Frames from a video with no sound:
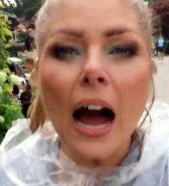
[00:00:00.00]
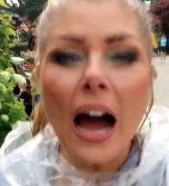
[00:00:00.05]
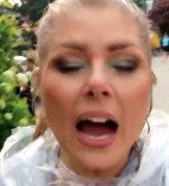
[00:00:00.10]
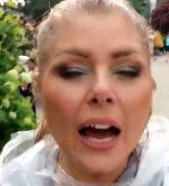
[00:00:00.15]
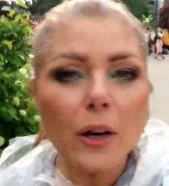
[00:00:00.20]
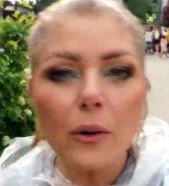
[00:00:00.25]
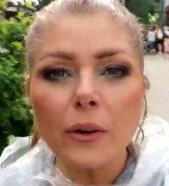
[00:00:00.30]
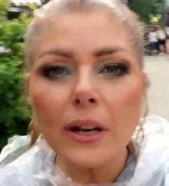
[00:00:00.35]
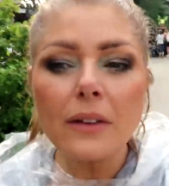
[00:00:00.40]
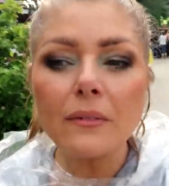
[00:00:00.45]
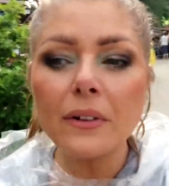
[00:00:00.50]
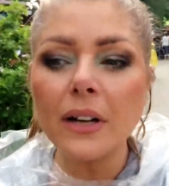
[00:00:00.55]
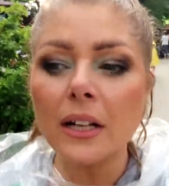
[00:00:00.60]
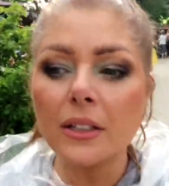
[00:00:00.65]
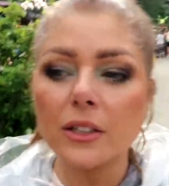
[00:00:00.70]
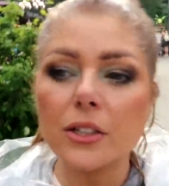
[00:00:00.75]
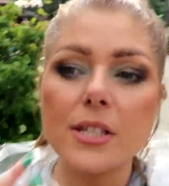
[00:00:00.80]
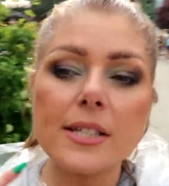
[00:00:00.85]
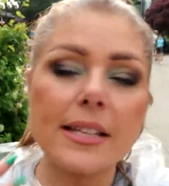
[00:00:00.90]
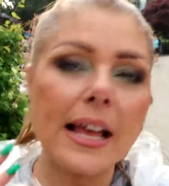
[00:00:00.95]
I don't even
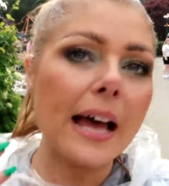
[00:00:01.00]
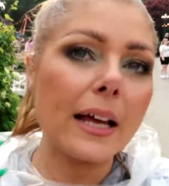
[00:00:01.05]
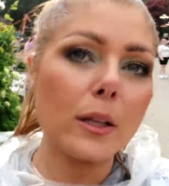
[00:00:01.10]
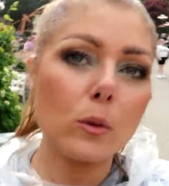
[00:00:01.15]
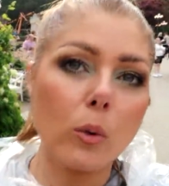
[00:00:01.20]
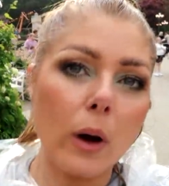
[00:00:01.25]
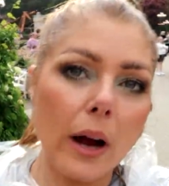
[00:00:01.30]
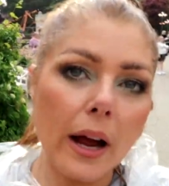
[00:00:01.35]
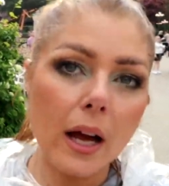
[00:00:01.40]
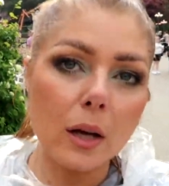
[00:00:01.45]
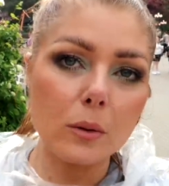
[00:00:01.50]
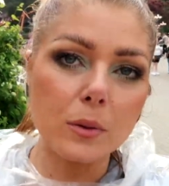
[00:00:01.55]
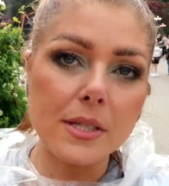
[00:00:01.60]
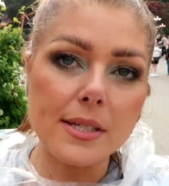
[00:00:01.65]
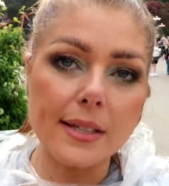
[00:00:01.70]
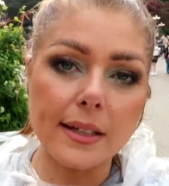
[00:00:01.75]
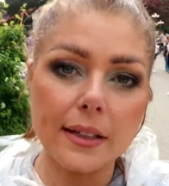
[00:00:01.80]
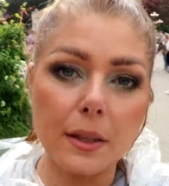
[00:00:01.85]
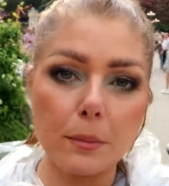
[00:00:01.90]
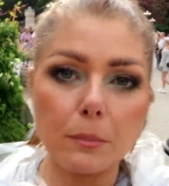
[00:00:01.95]
understand why I
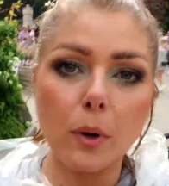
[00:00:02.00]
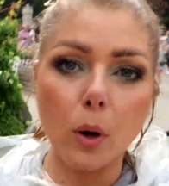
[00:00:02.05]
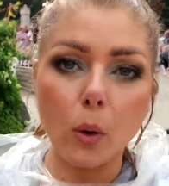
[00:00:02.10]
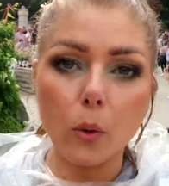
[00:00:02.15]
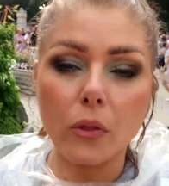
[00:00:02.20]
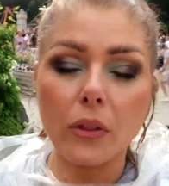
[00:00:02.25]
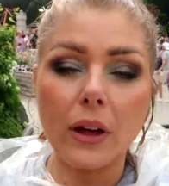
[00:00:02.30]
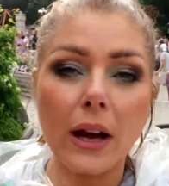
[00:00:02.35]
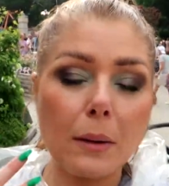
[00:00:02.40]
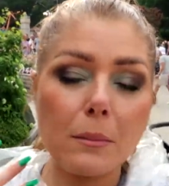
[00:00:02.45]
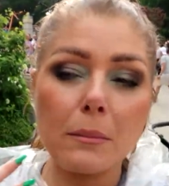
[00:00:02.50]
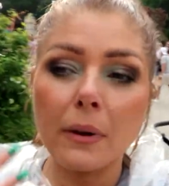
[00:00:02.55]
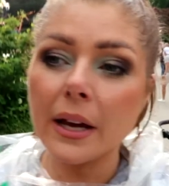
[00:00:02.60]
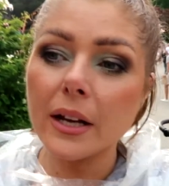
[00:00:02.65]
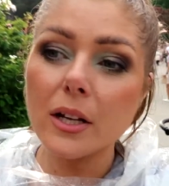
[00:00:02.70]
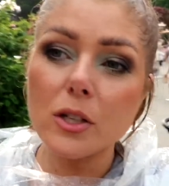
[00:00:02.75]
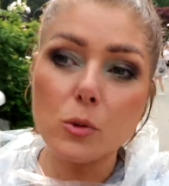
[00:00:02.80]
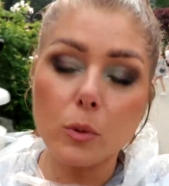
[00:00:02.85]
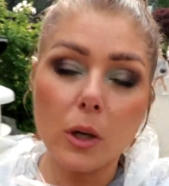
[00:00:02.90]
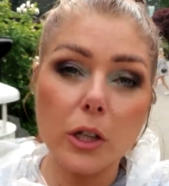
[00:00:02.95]
was in the boat. I
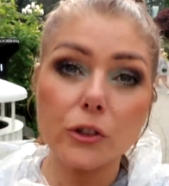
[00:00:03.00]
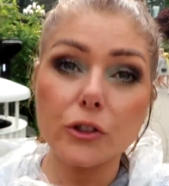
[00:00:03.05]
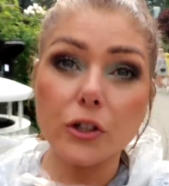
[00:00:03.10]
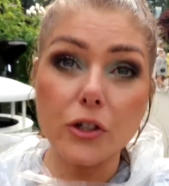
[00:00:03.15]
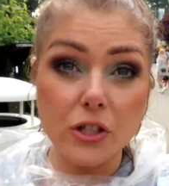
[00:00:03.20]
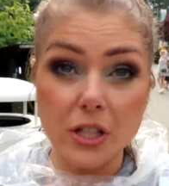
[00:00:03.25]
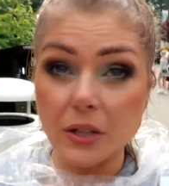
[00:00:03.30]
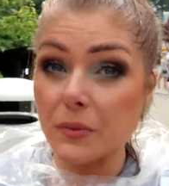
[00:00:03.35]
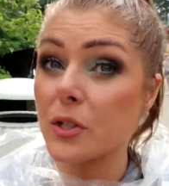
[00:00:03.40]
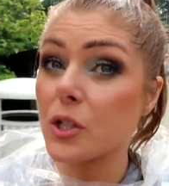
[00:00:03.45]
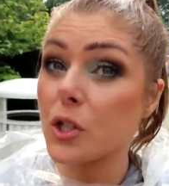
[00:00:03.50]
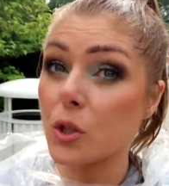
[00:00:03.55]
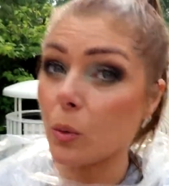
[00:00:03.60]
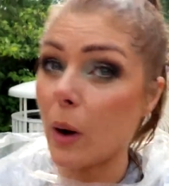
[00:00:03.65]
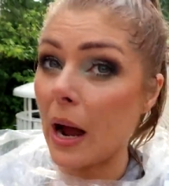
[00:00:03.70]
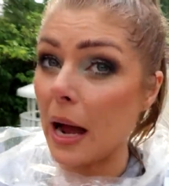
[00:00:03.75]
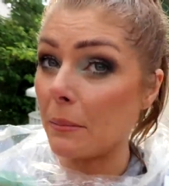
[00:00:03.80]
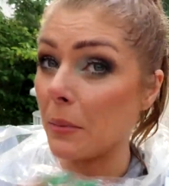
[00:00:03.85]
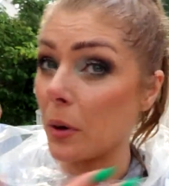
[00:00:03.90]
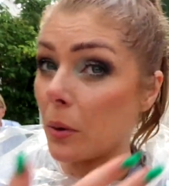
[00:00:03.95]
might as well just have
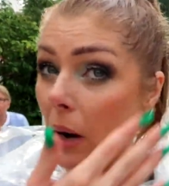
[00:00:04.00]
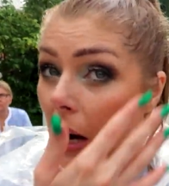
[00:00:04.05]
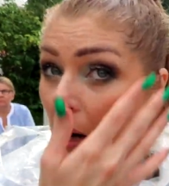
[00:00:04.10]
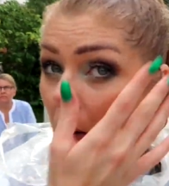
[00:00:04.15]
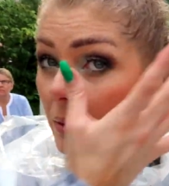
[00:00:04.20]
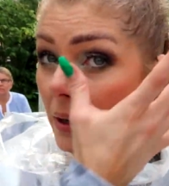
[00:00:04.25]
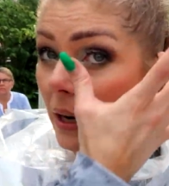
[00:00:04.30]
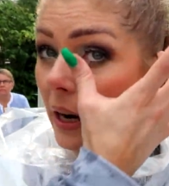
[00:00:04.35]
swam around.